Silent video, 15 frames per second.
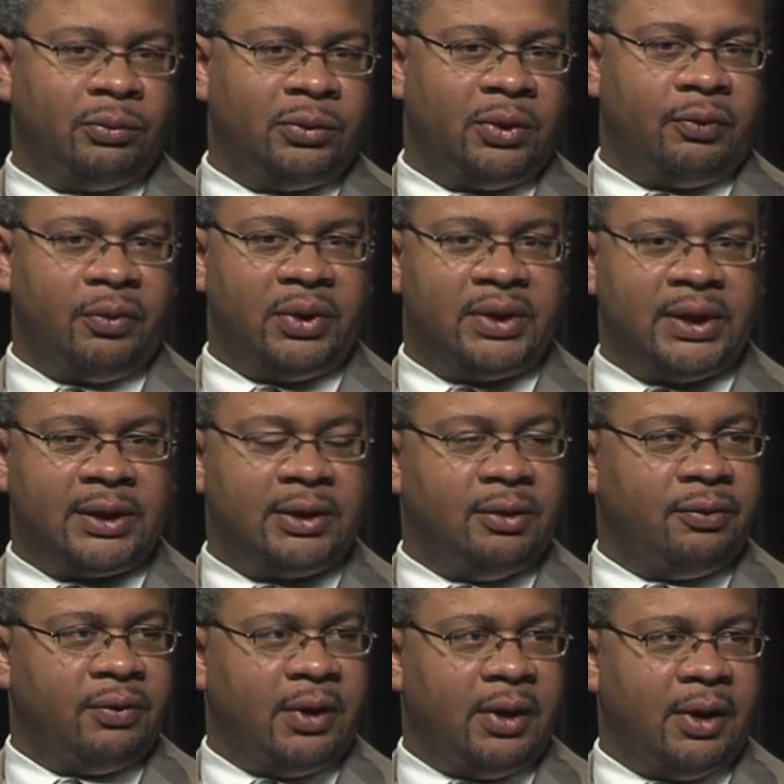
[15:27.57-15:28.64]
roughly
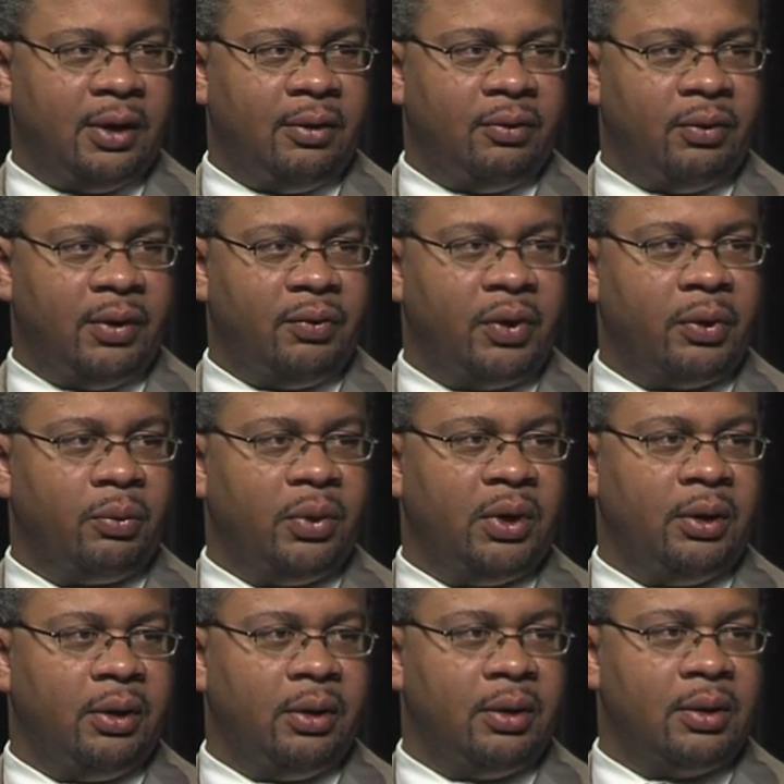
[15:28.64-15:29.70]
65, every 3
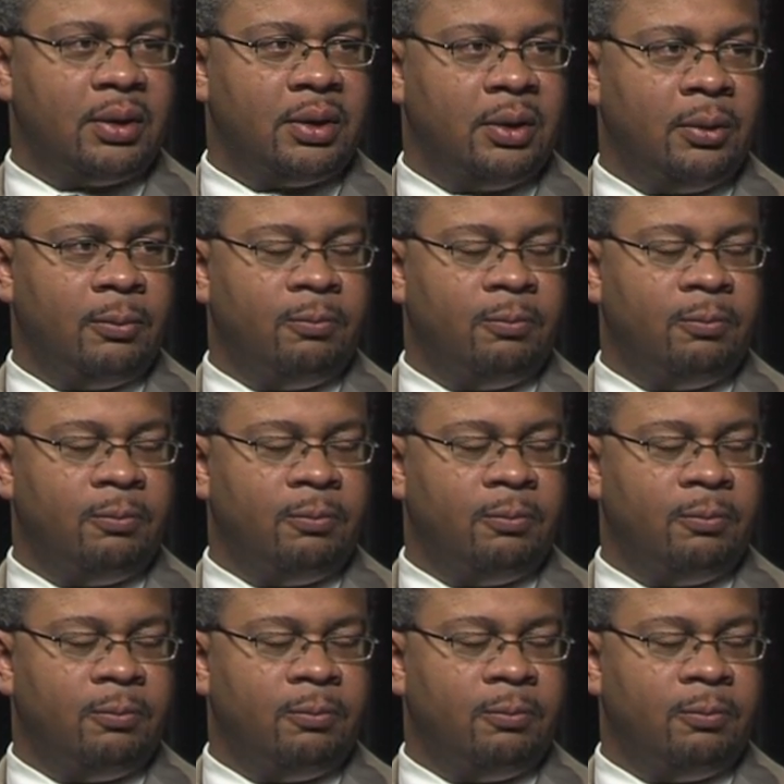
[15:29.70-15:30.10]
years.